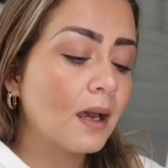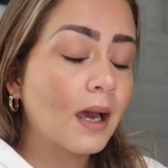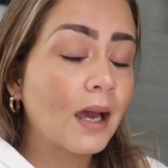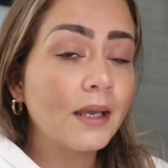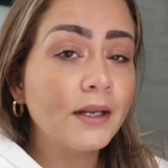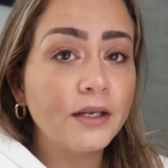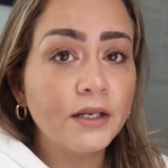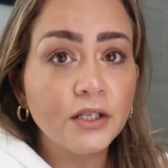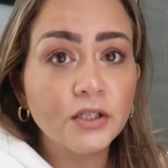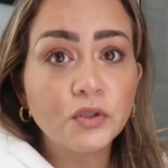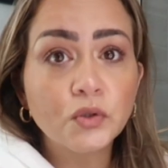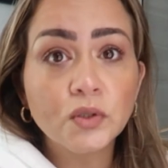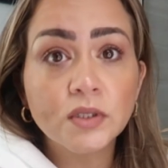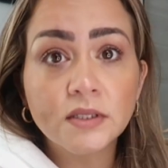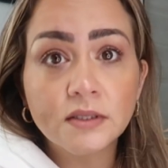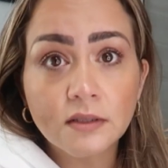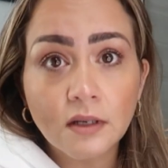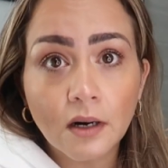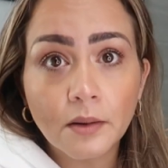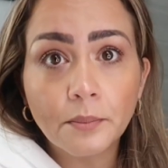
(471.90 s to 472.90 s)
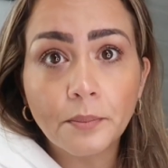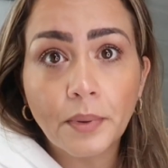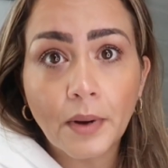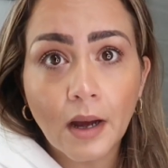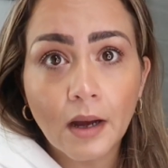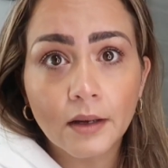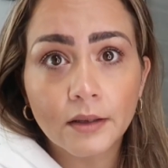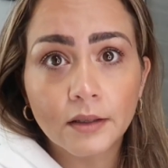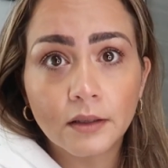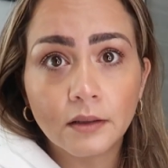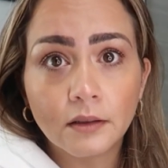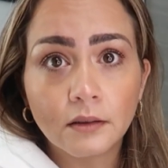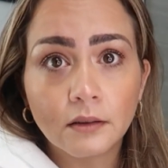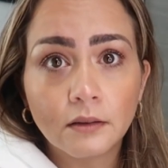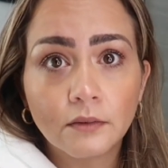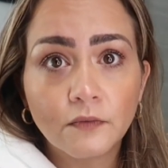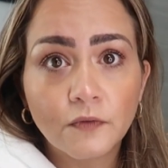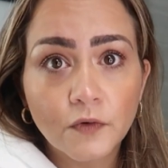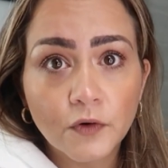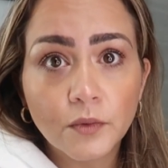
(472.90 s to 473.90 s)
I need to start packing
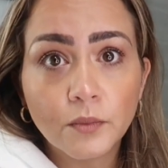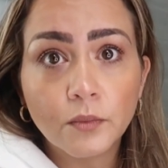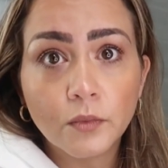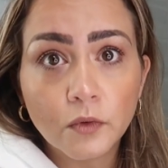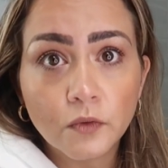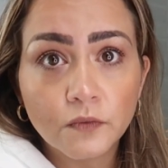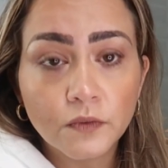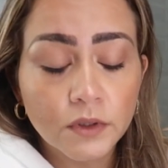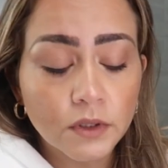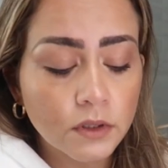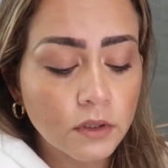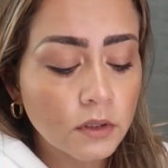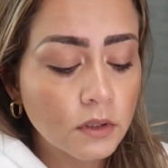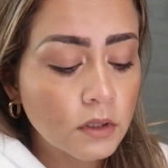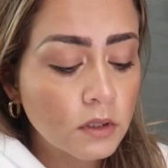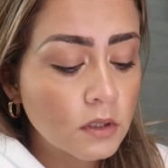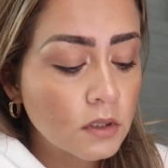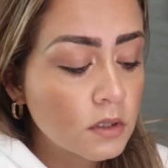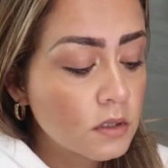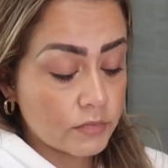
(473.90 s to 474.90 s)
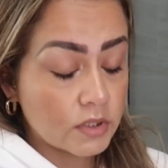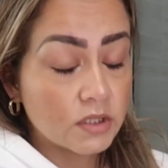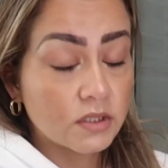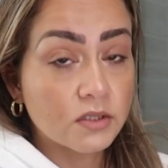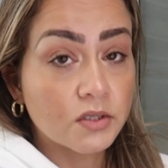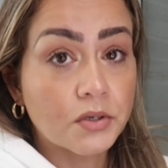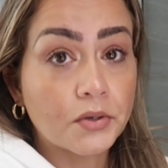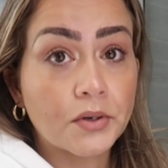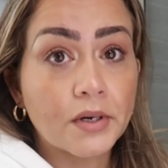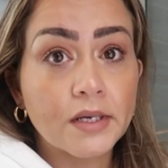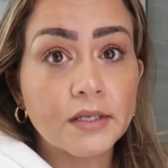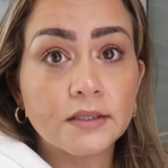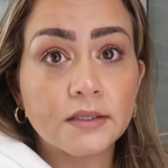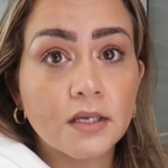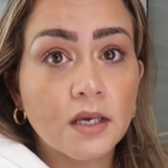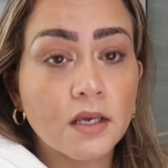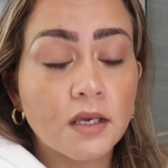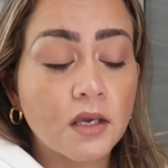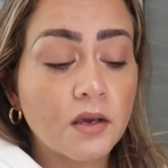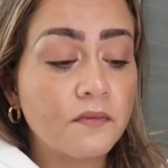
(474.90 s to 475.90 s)
for moving. It's
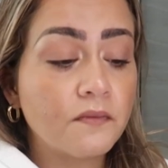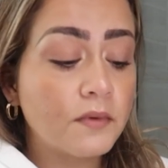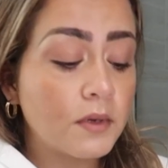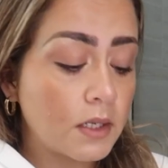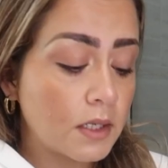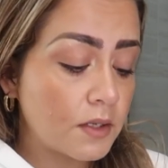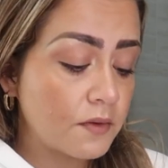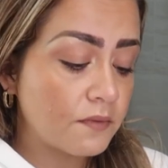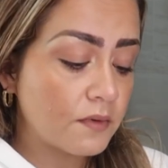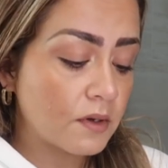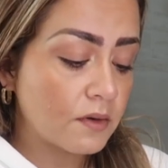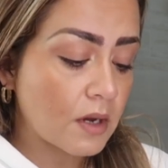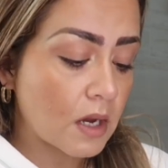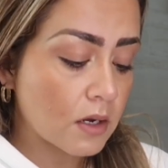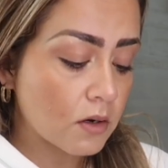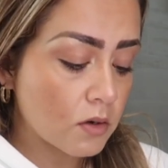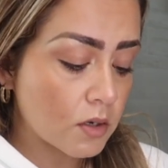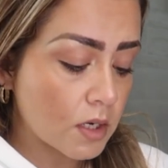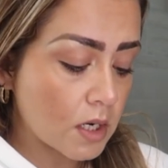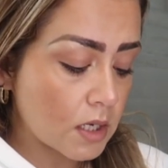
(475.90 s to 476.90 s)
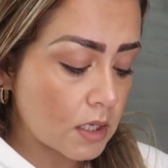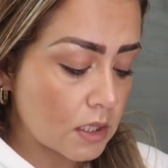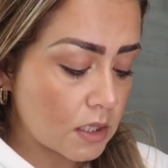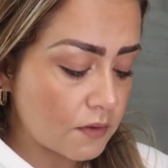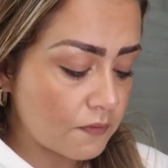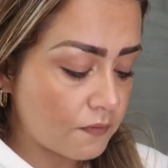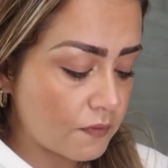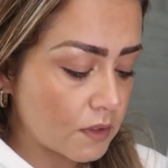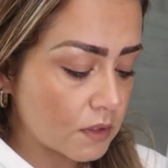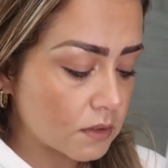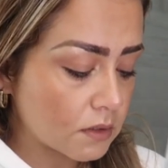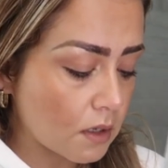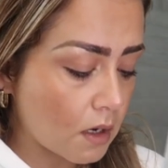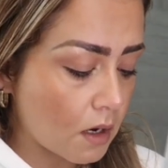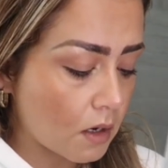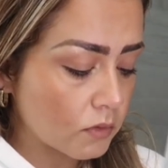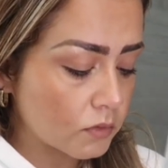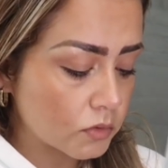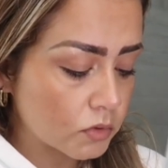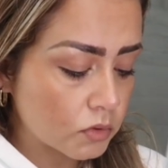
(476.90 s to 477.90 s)
crazy. I can't believe it. I'm gonna leave this
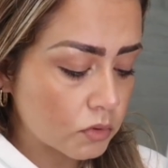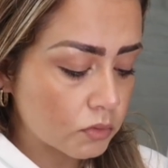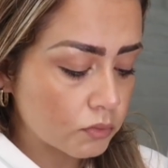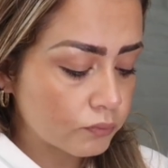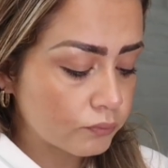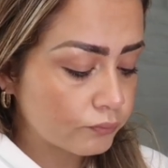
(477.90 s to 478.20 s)
house.